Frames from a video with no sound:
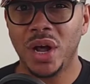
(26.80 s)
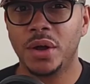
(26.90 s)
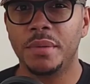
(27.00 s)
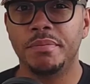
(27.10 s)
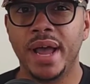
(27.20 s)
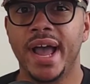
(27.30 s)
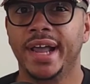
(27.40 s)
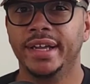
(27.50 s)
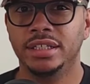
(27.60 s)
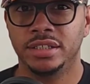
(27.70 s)
welcome
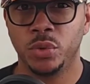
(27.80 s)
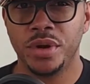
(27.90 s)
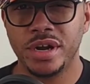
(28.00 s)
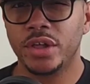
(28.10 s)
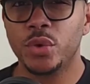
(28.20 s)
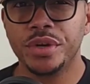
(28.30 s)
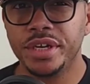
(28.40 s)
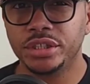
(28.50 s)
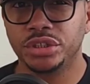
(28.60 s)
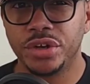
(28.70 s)
back to another
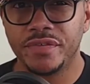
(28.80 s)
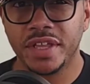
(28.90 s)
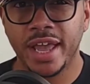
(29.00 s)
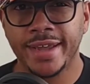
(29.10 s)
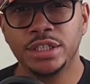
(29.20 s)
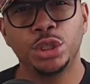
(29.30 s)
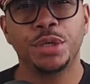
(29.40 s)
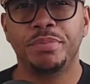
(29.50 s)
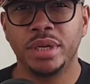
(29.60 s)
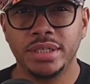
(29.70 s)
edition of the
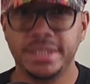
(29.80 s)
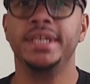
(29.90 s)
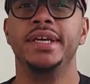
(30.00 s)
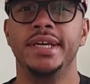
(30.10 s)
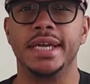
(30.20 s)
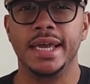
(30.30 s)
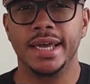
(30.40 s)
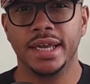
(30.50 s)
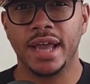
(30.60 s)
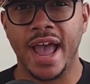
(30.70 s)
AGPC,
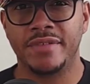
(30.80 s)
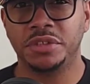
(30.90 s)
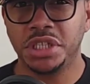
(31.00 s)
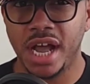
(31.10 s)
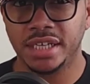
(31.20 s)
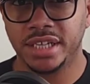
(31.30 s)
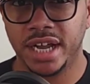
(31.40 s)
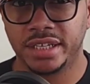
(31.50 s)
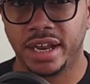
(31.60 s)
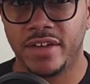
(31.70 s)
Average Guy's
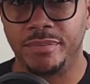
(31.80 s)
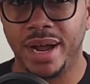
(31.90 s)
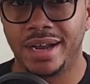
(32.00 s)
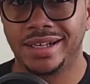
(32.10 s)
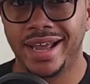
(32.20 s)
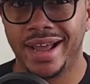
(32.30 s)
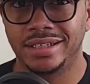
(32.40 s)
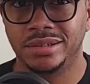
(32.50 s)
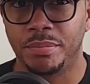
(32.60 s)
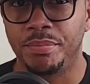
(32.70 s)
Guide to Life
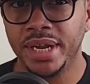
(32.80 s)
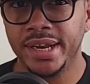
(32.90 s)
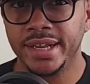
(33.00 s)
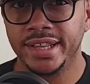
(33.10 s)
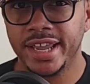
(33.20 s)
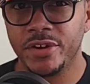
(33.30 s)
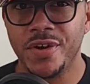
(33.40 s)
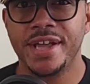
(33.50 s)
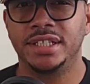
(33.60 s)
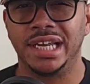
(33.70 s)
podcast, beating the
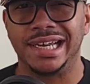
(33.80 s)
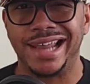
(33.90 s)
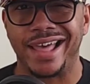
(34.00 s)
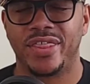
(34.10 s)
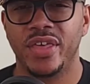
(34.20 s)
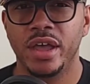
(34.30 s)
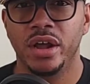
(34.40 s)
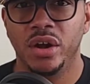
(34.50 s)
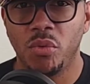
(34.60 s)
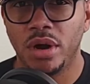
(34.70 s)
internet to death
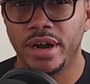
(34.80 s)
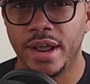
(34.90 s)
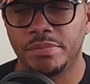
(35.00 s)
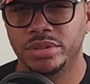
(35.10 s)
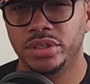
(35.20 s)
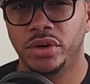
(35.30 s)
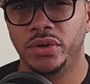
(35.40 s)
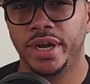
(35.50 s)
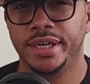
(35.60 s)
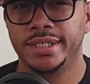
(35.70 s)
one episode
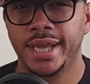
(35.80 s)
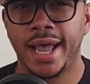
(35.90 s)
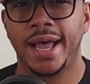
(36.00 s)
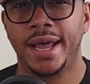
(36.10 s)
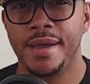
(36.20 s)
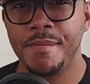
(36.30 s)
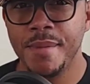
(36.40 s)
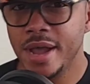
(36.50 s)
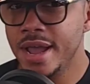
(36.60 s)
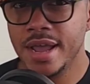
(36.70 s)
at a time.
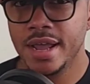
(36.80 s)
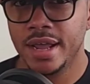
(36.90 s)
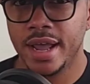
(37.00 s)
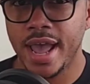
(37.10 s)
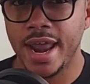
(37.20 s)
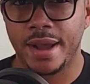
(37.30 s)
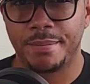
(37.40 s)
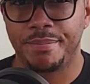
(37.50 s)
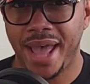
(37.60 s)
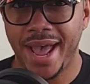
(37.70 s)
And
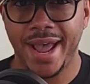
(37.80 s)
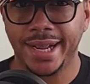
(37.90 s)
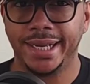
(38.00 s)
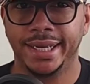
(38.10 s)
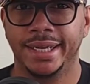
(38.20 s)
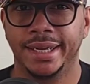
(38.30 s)
I'm back.